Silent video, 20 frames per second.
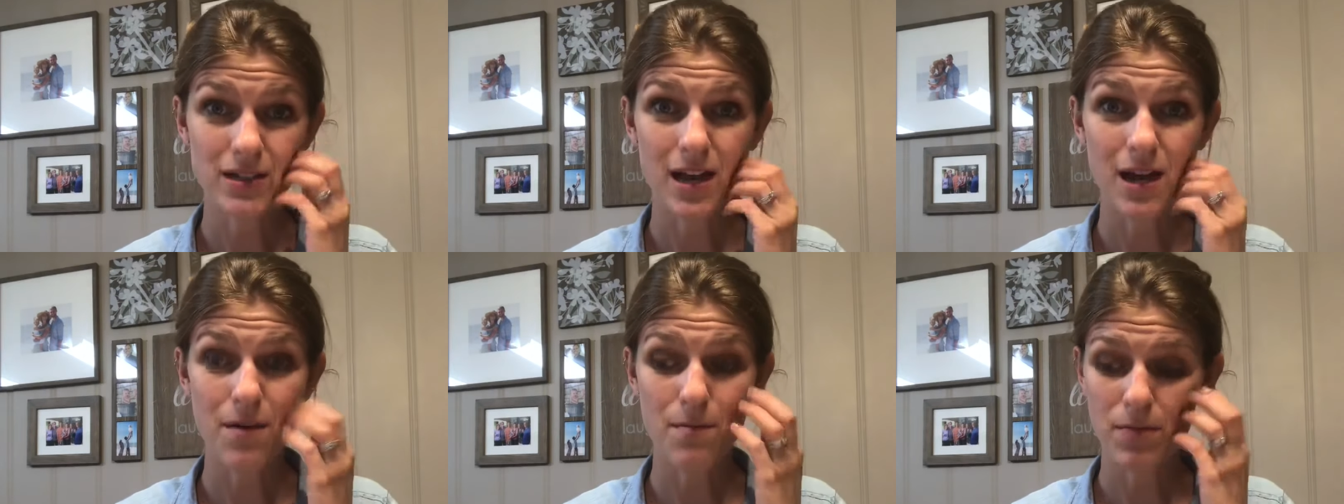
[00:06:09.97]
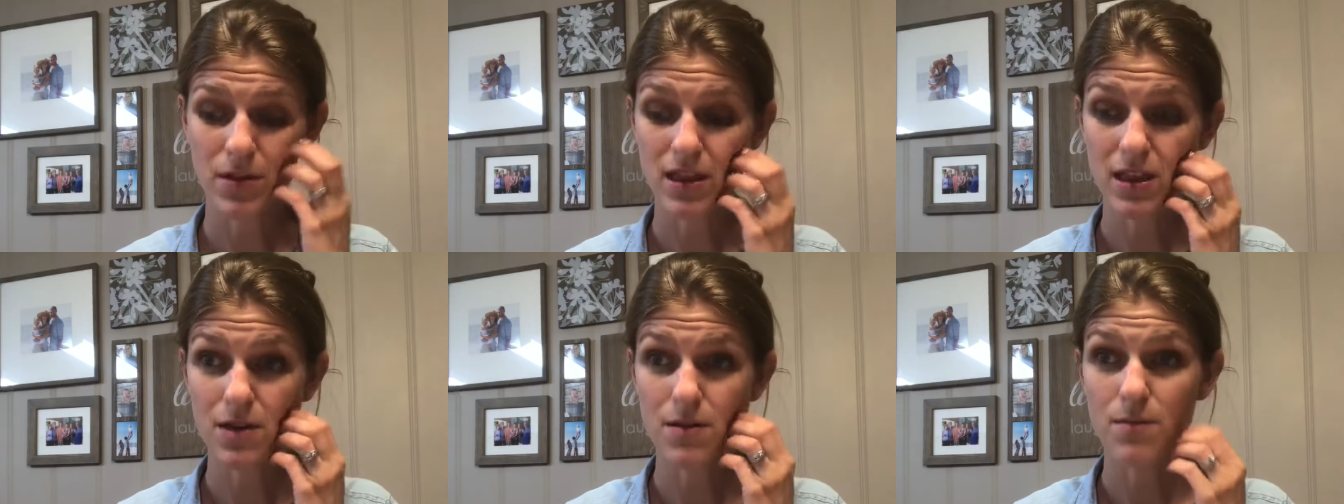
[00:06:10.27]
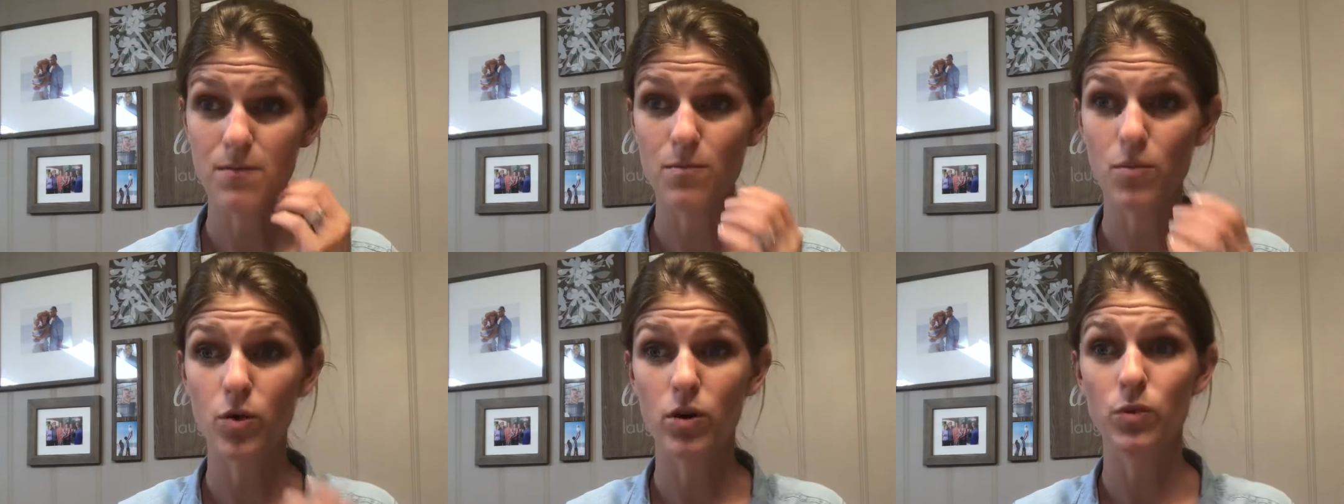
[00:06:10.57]
But the
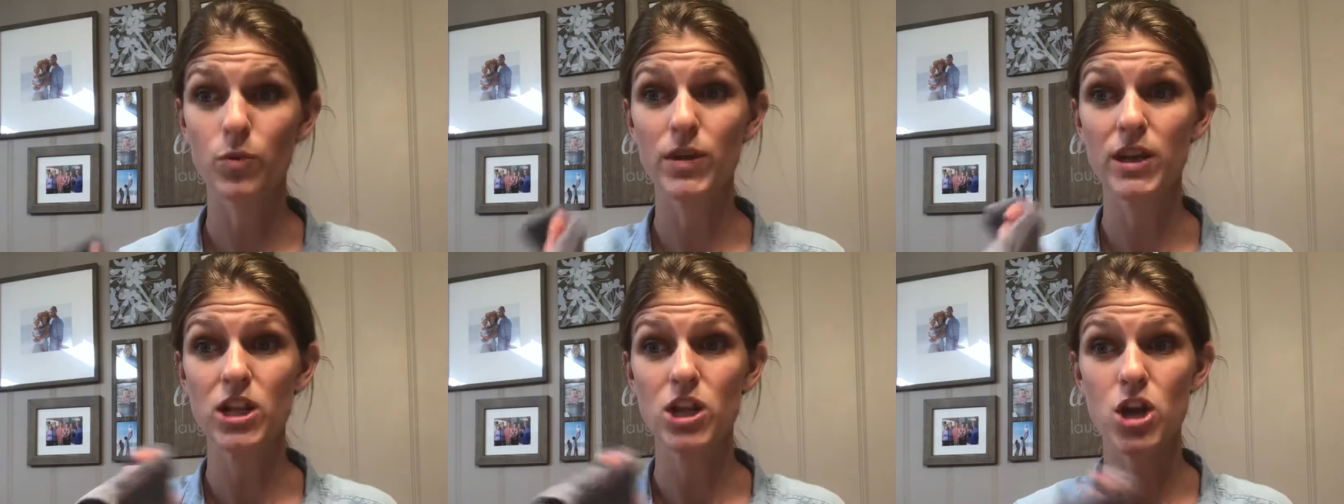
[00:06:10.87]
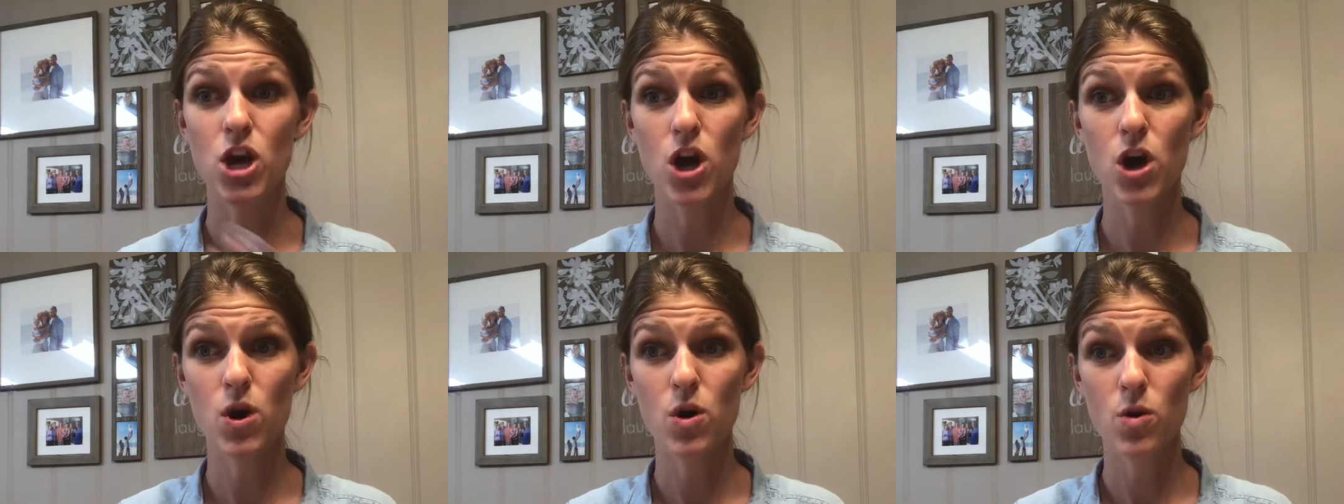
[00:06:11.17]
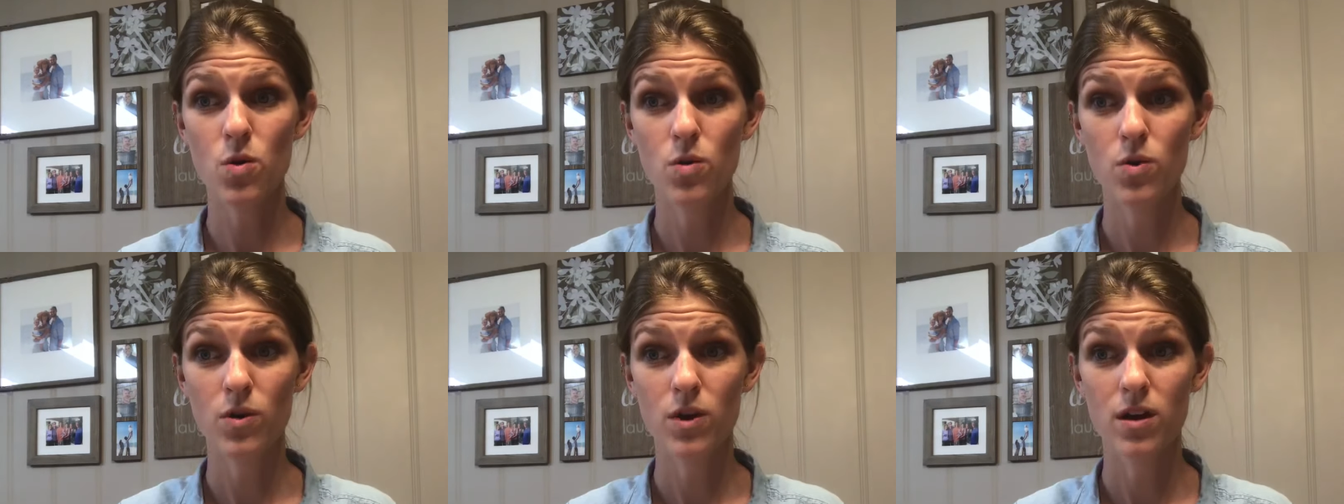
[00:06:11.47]
more we
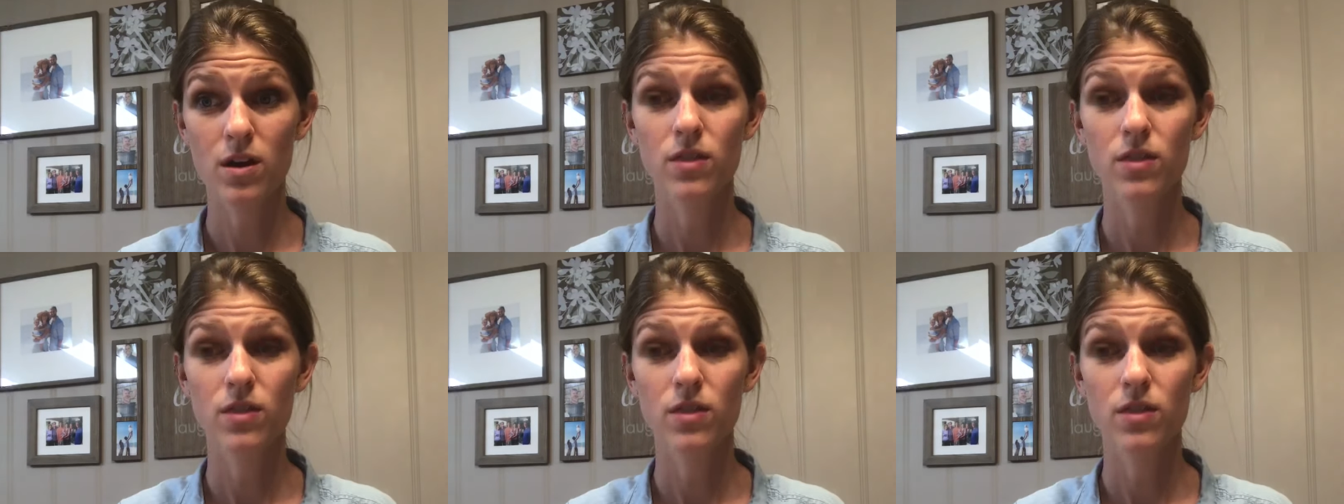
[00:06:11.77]
know,